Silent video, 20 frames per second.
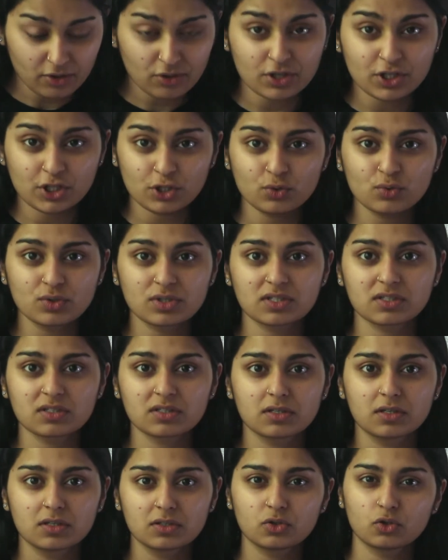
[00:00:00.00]
don't
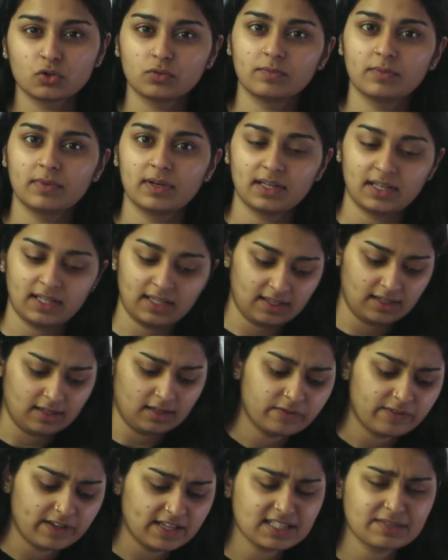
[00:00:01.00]
use too many
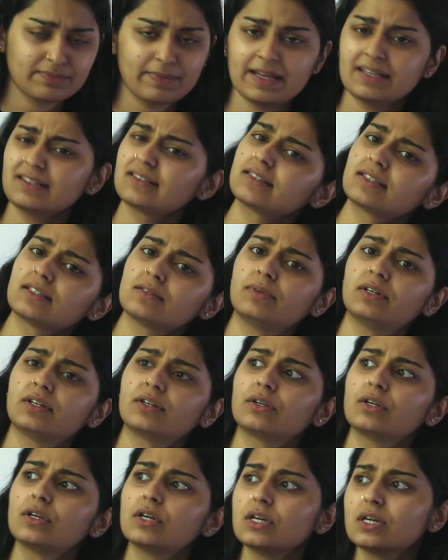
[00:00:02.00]
face masks, but
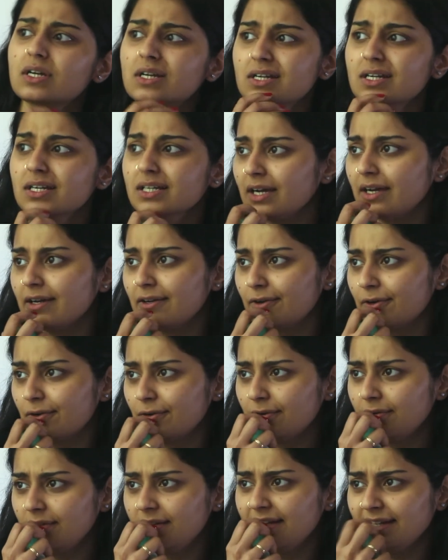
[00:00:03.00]
I don't
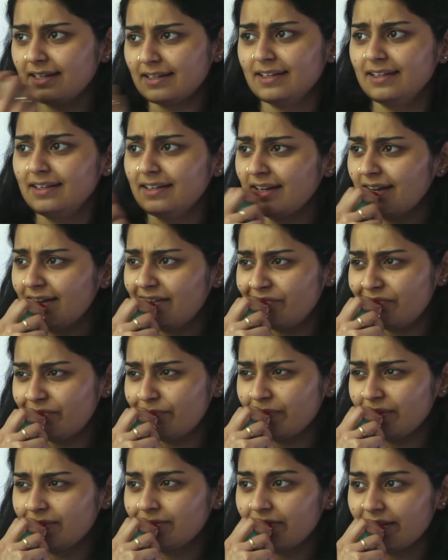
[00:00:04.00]
know, lately I've
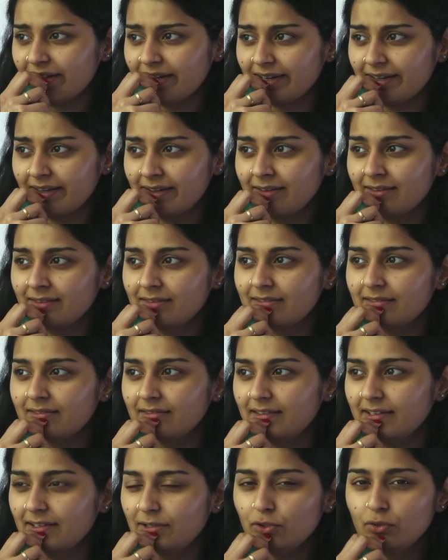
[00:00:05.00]
been finding
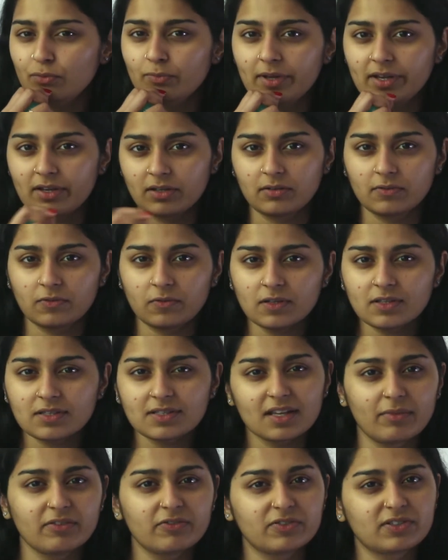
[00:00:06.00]
they do make a difference.
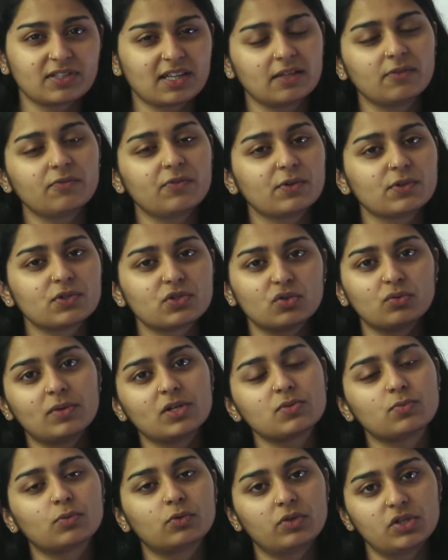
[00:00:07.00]
My skin feels so
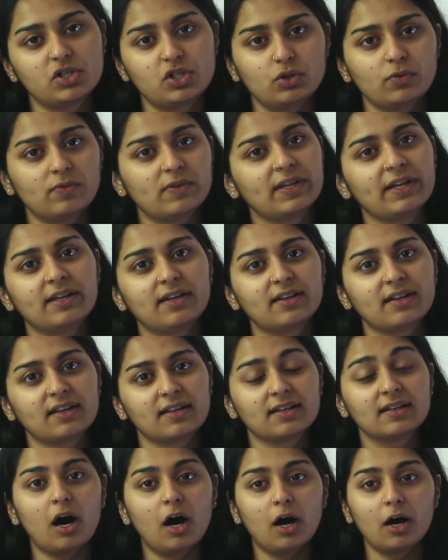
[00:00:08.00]
much more rejuvenated
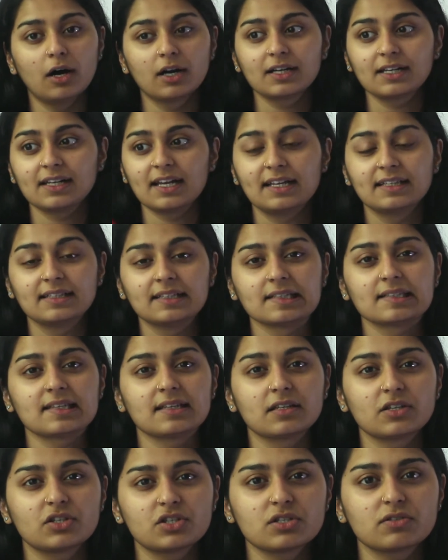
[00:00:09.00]
and cleansed,
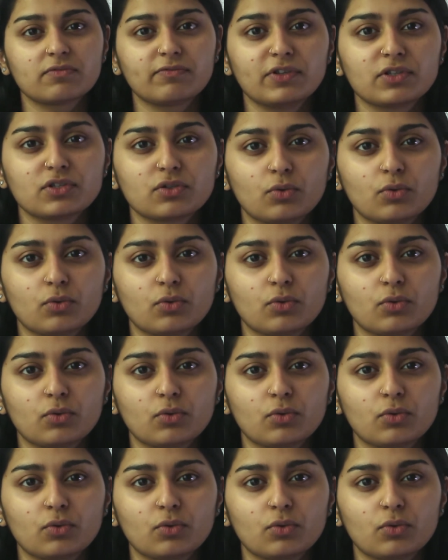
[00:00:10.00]
and it just feels